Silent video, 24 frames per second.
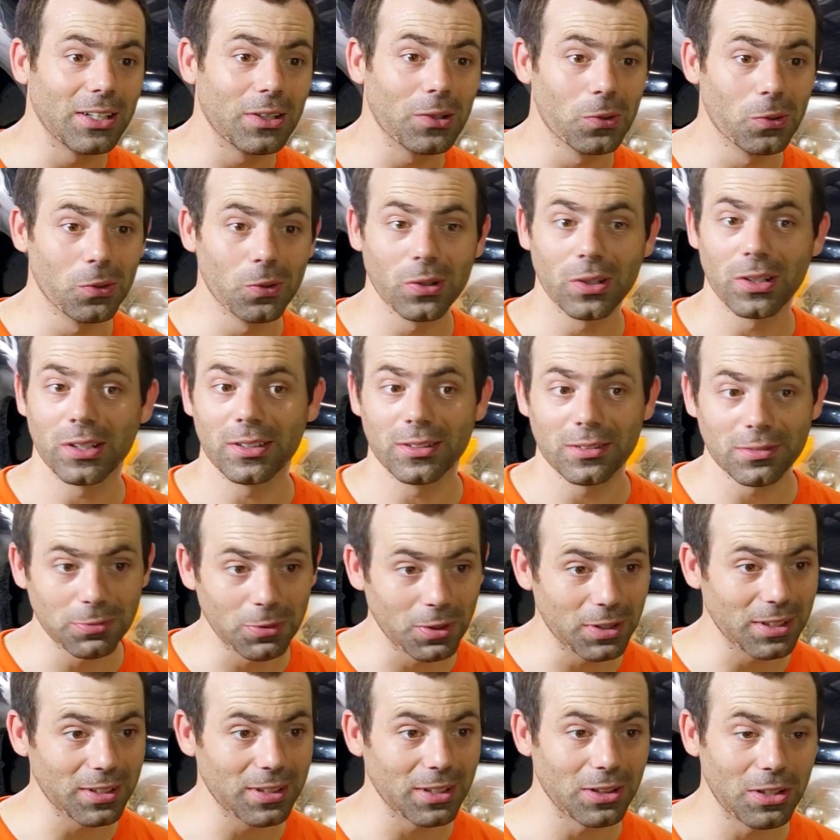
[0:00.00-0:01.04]
Or
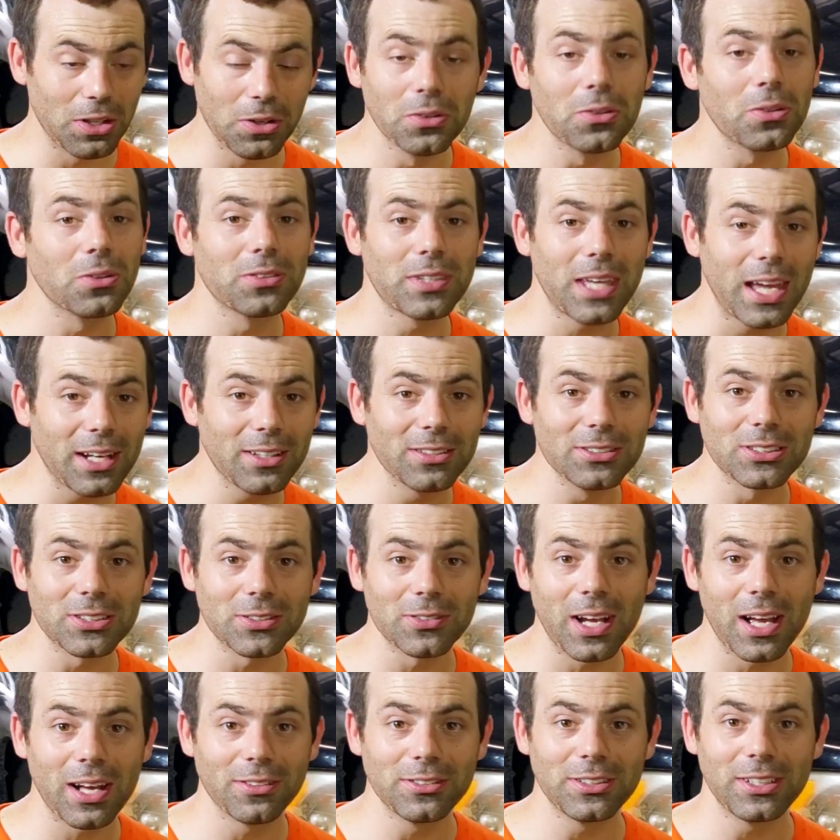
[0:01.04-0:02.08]
one of the local towns
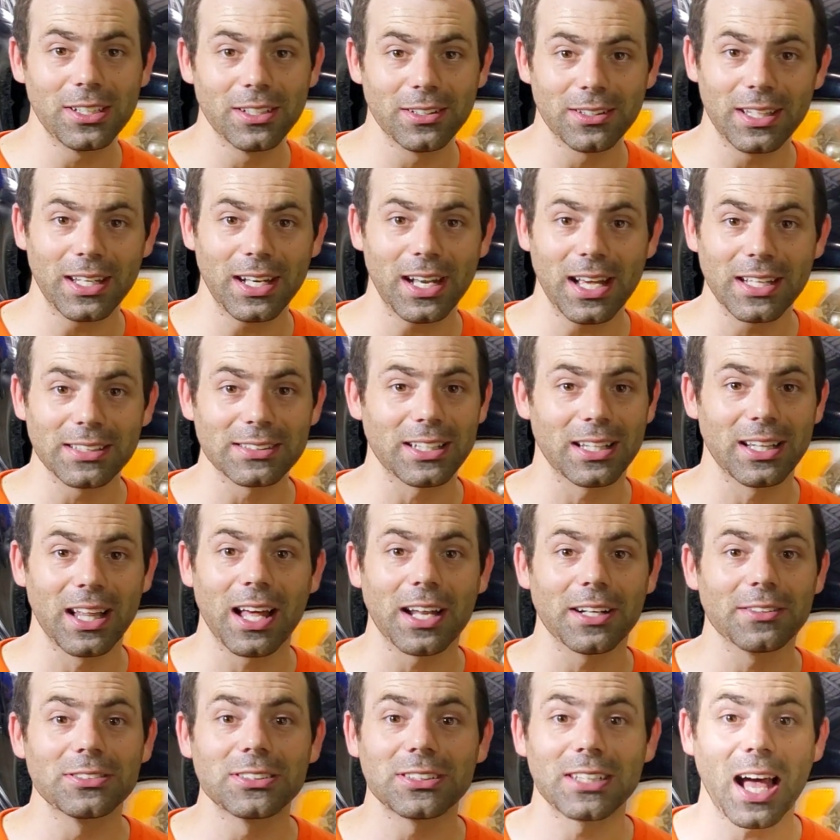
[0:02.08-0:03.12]
around here that has a
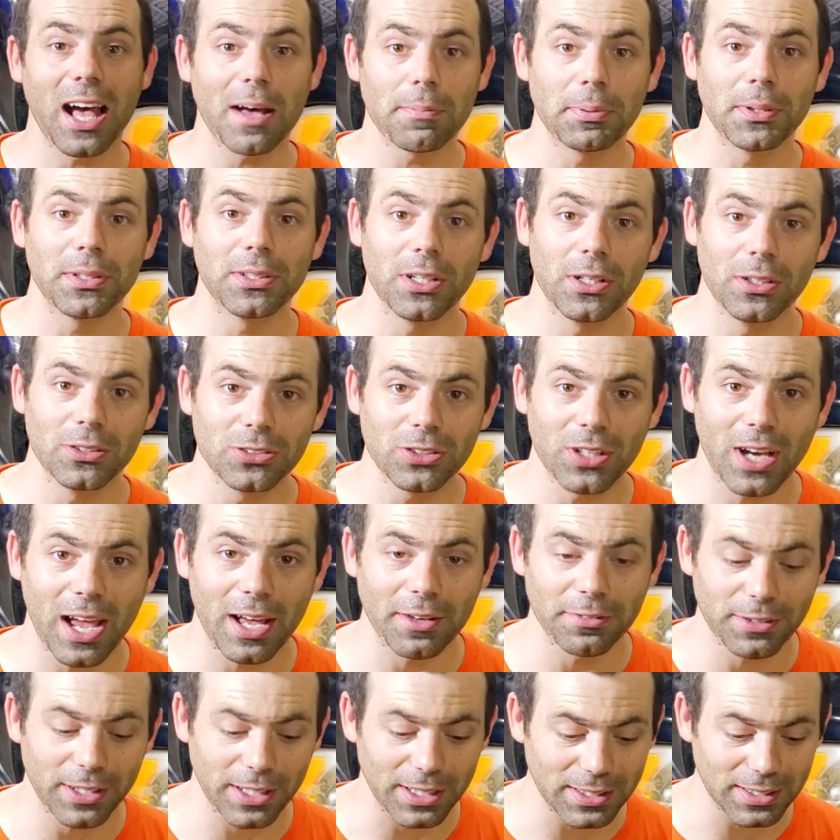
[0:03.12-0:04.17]
lot of stop and go
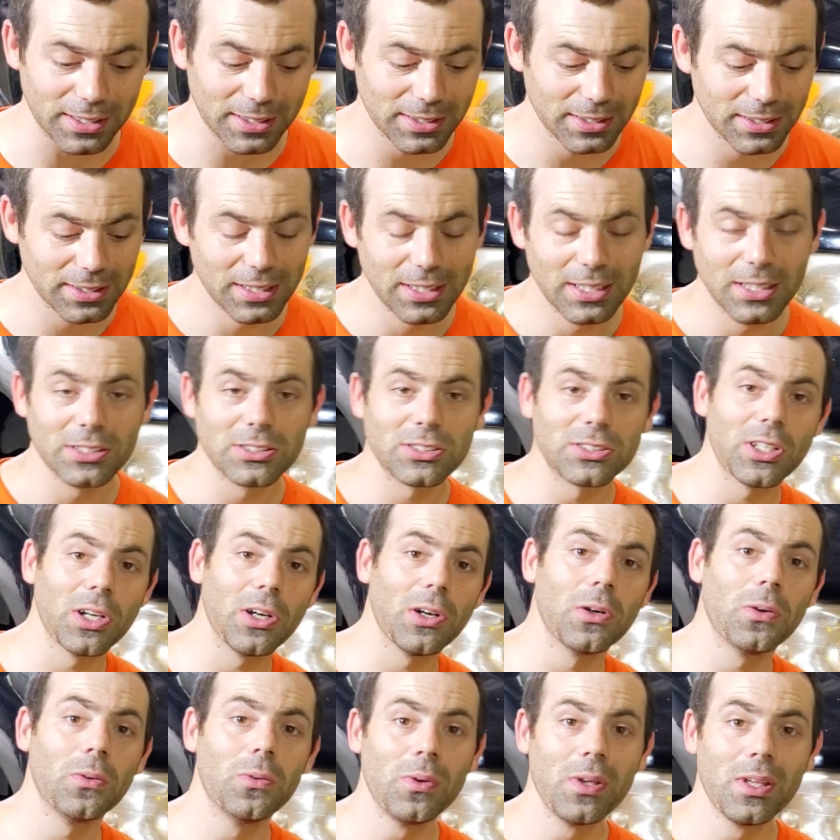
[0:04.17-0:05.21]
traffic.
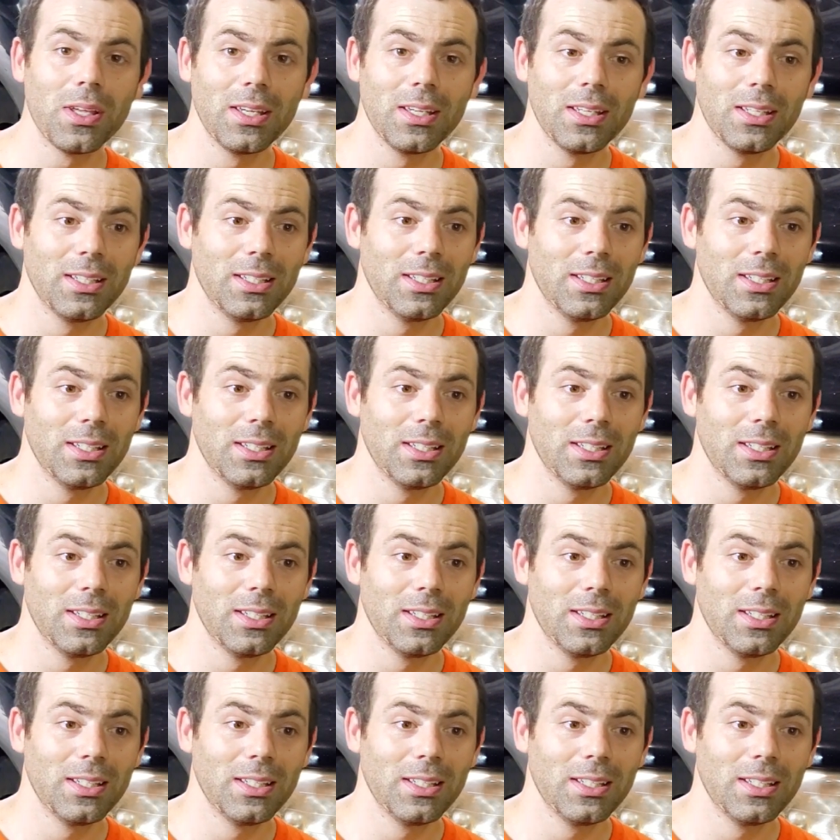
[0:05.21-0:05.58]
So